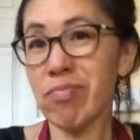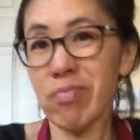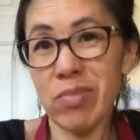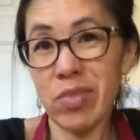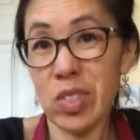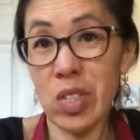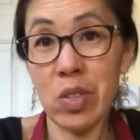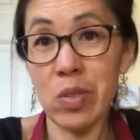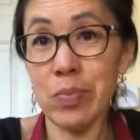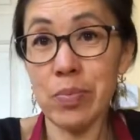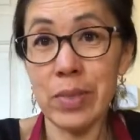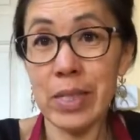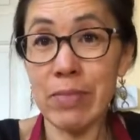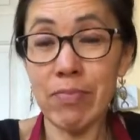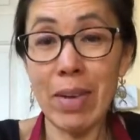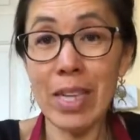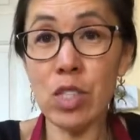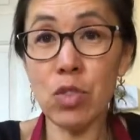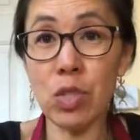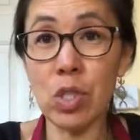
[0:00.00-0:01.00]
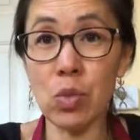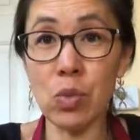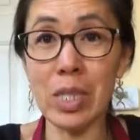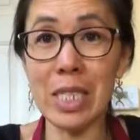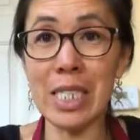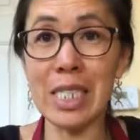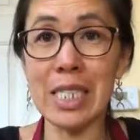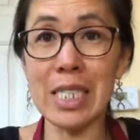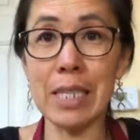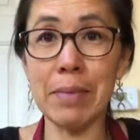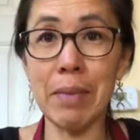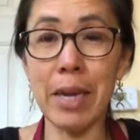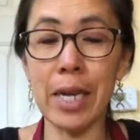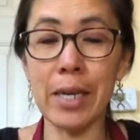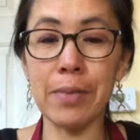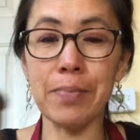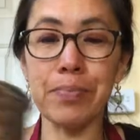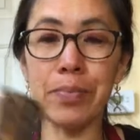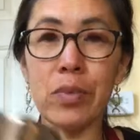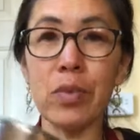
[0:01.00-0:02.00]
So pastry is really easy to make.
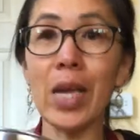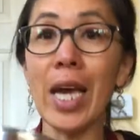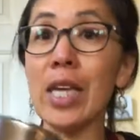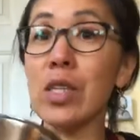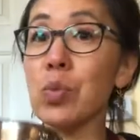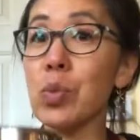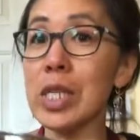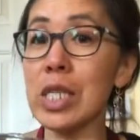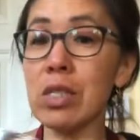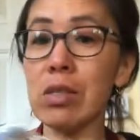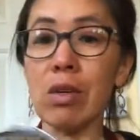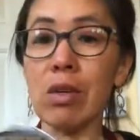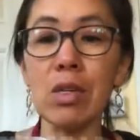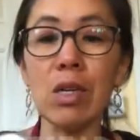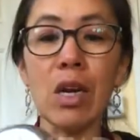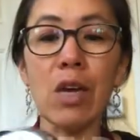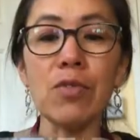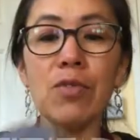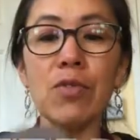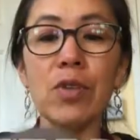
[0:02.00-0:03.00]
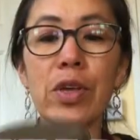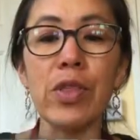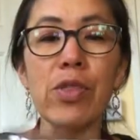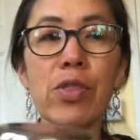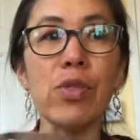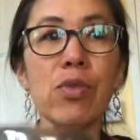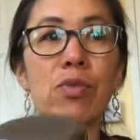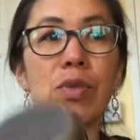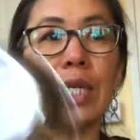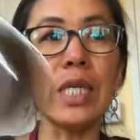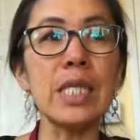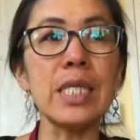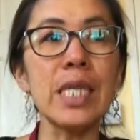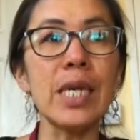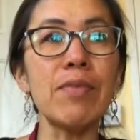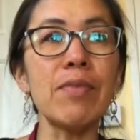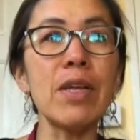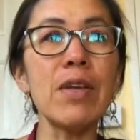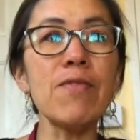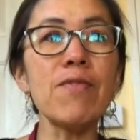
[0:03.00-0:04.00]
Okay, we start off with
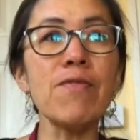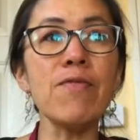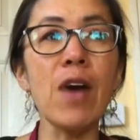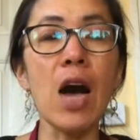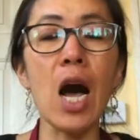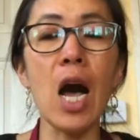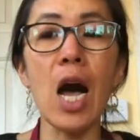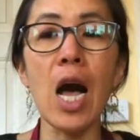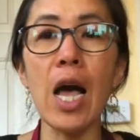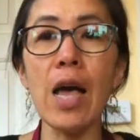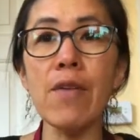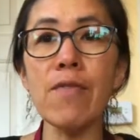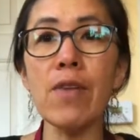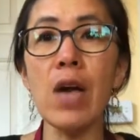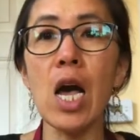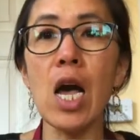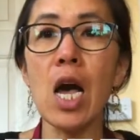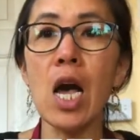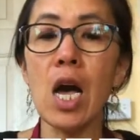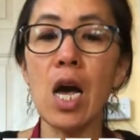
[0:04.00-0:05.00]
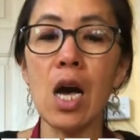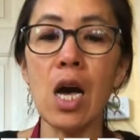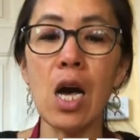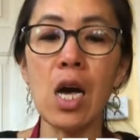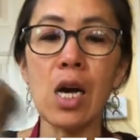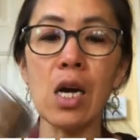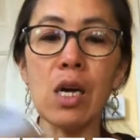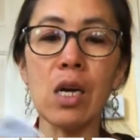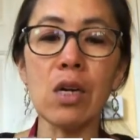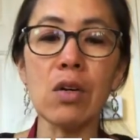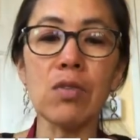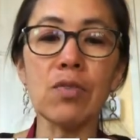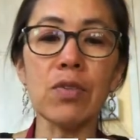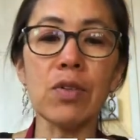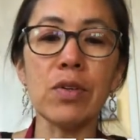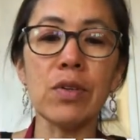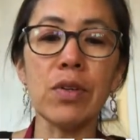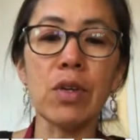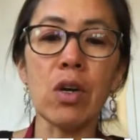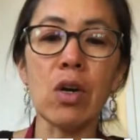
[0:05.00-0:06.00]
375 of
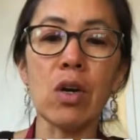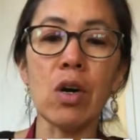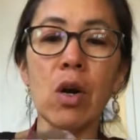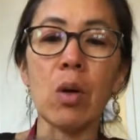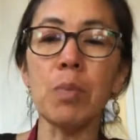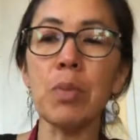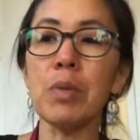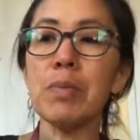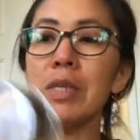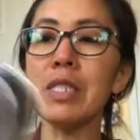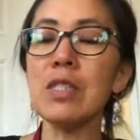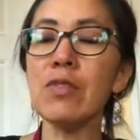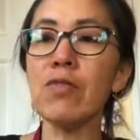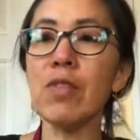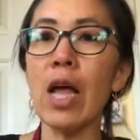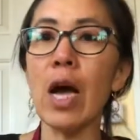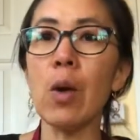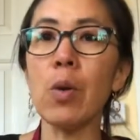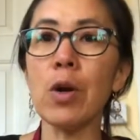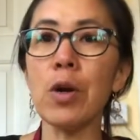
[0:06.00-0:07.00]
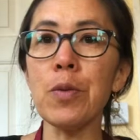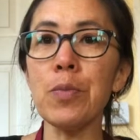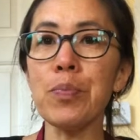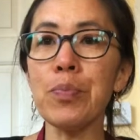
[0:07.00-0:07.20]
all-purpose flour.